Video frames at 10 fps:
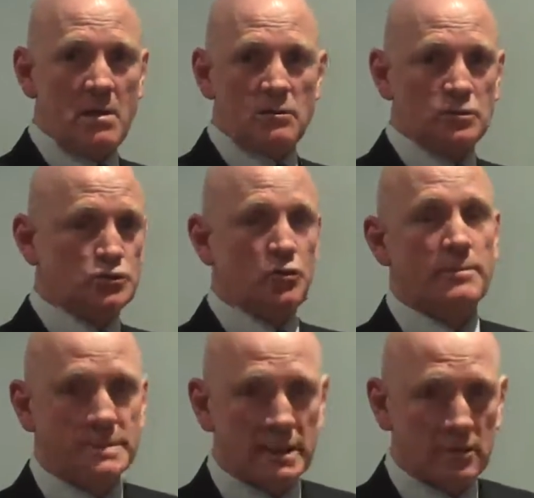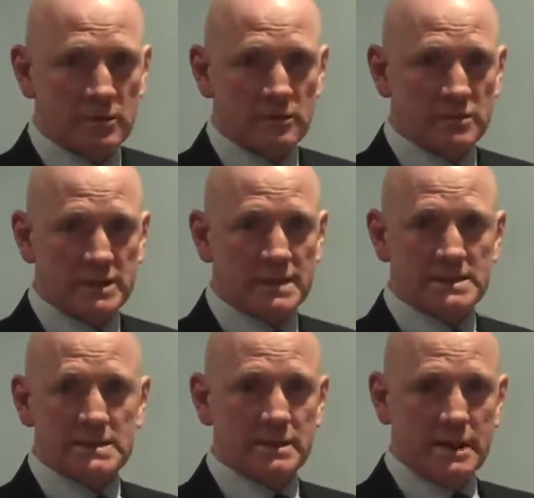and drops out on your
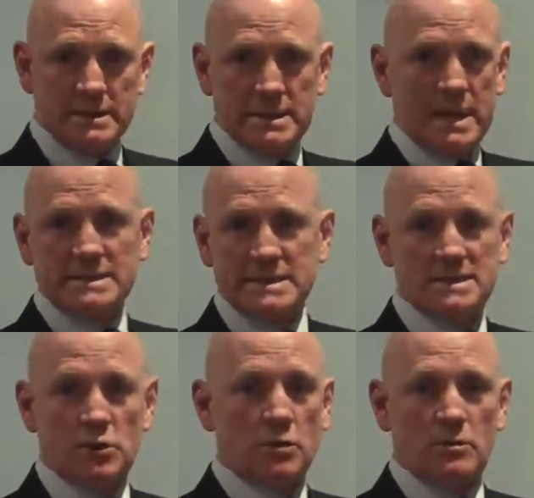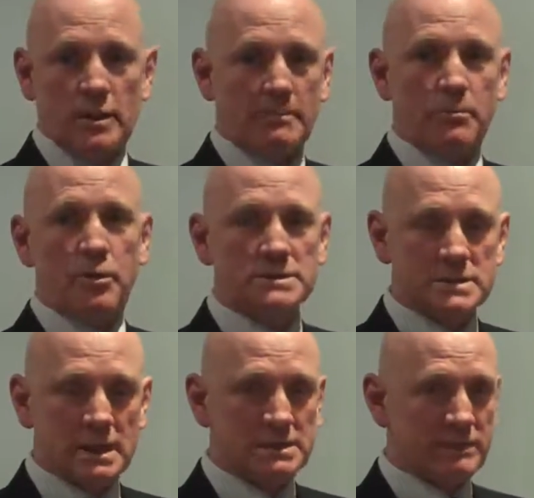desk as this
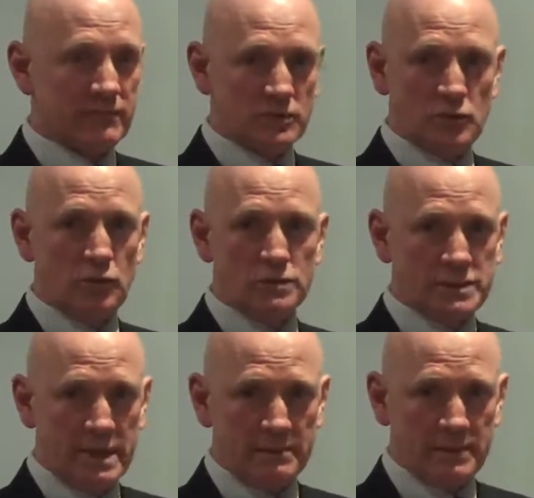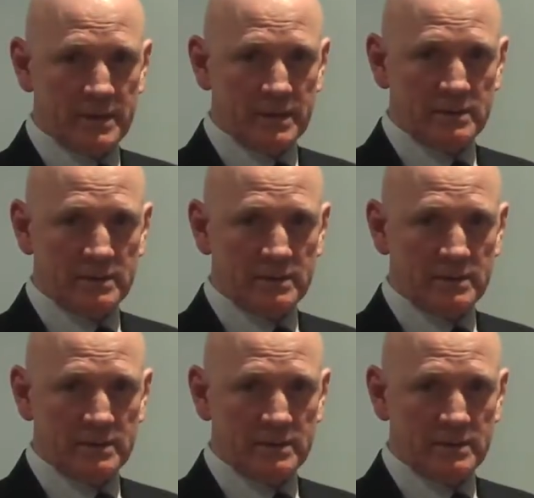impersonation of a door jam thing?